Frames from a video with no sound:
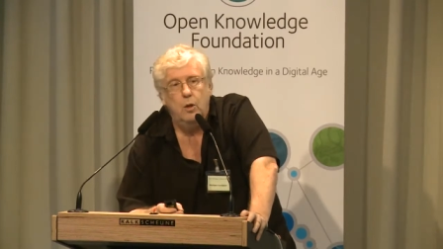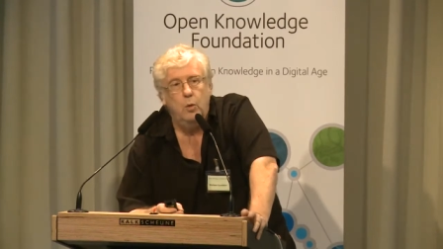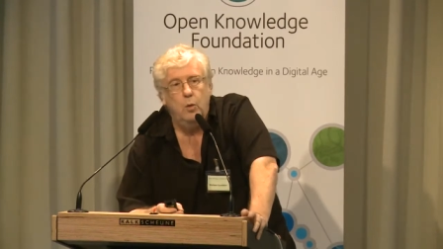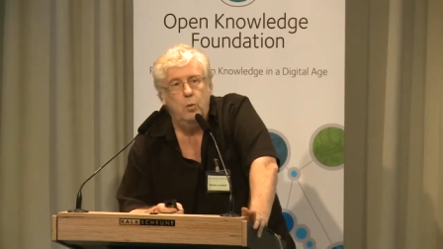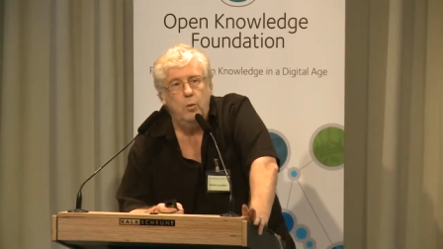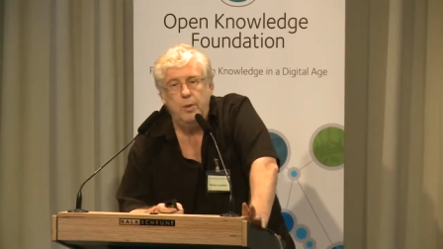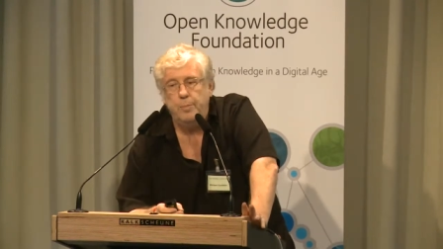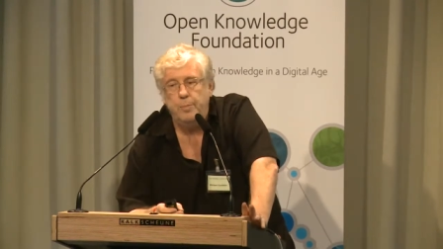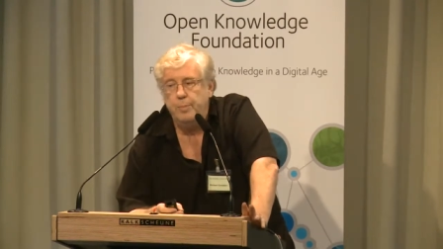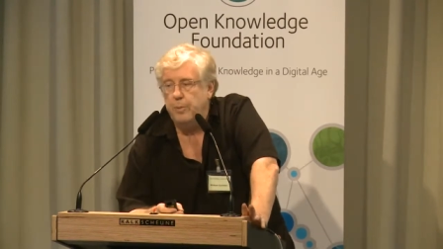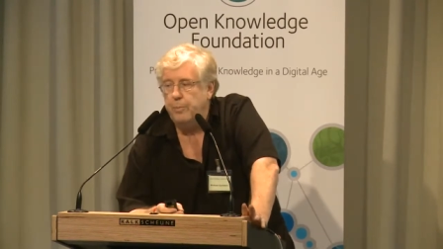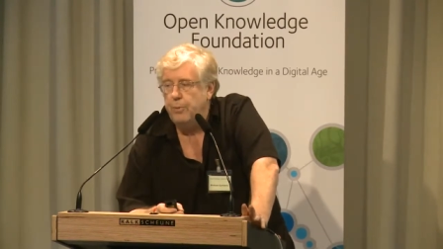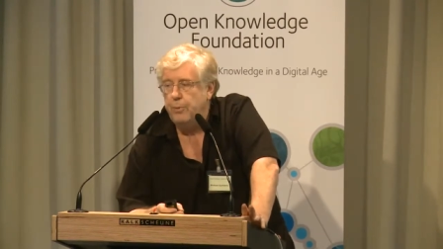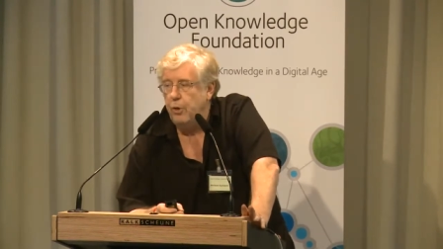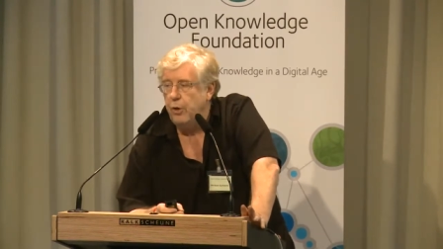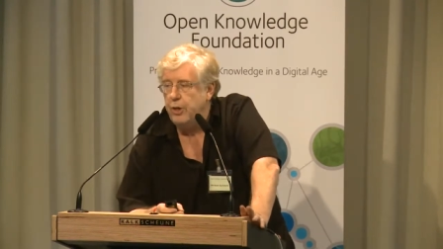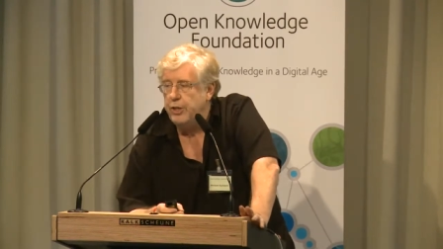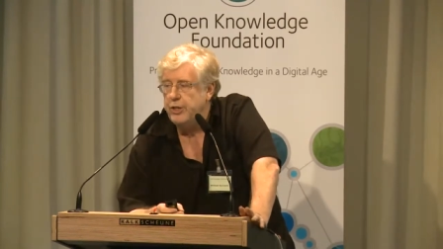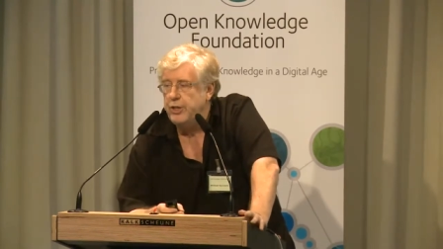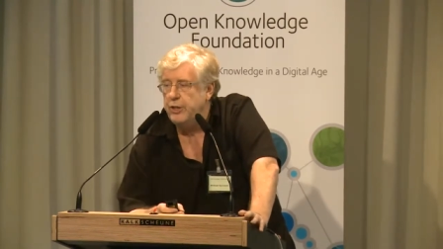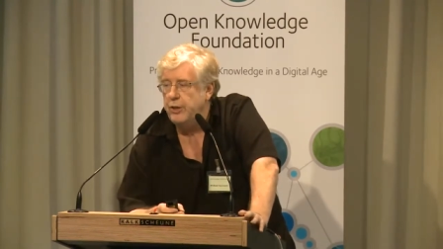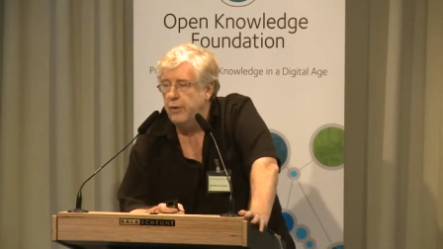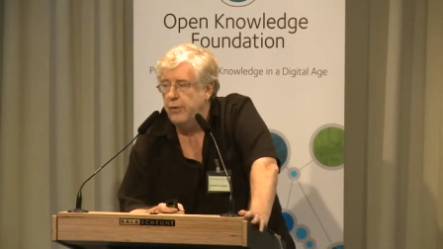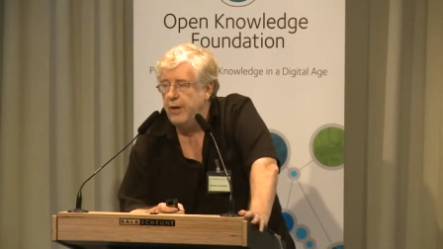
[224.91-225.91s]
What
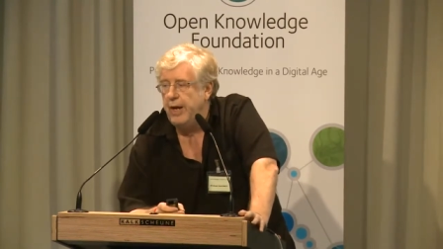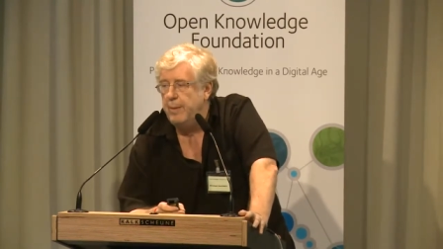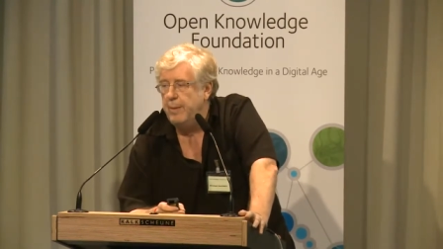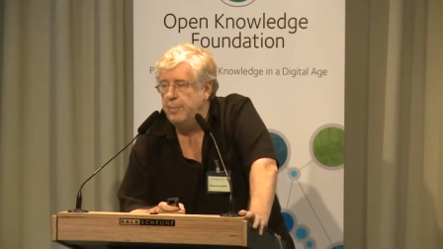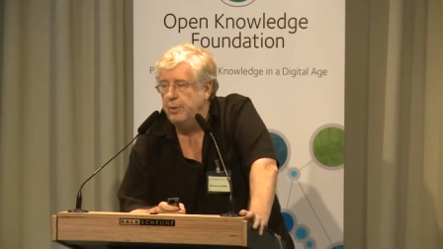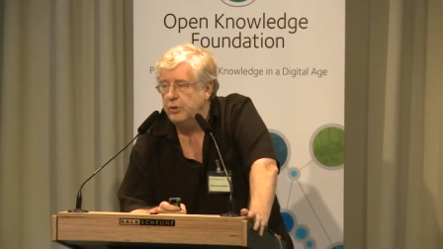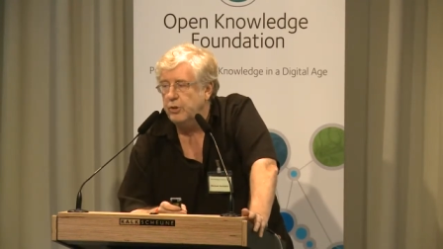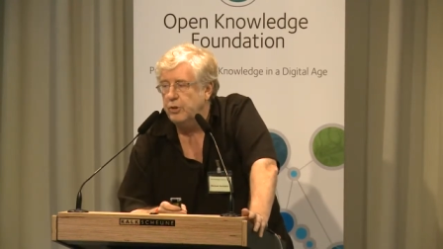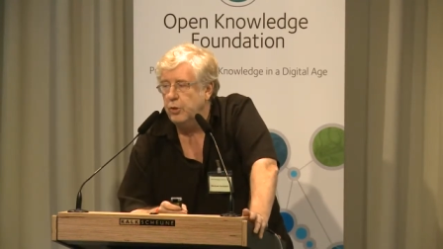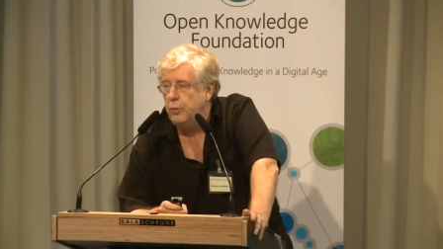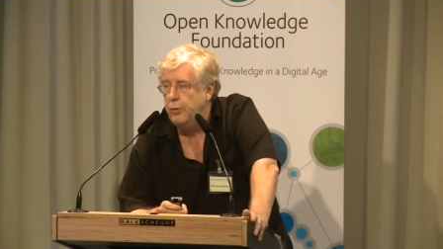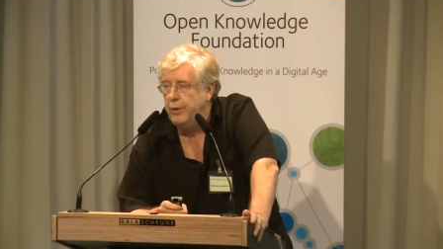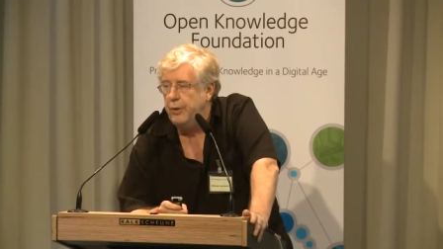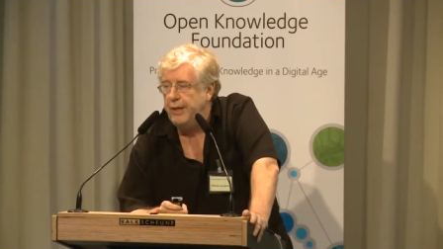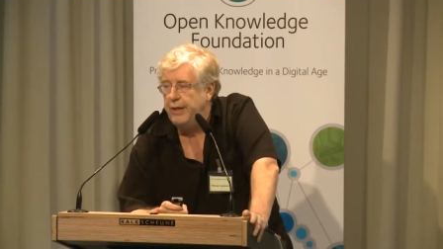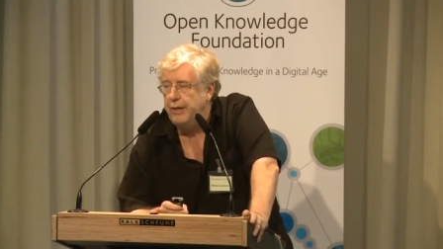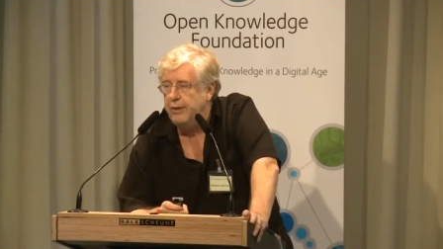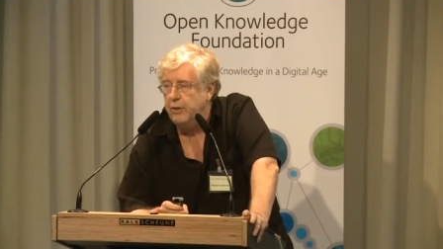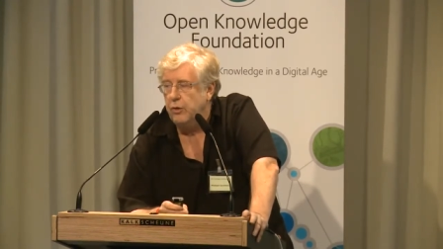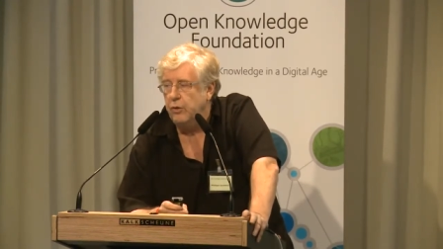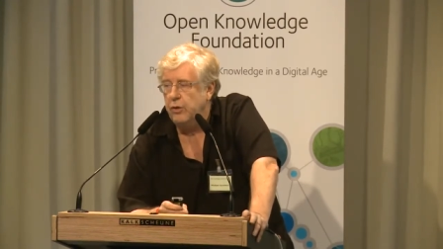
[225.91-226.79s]
proportion are able to read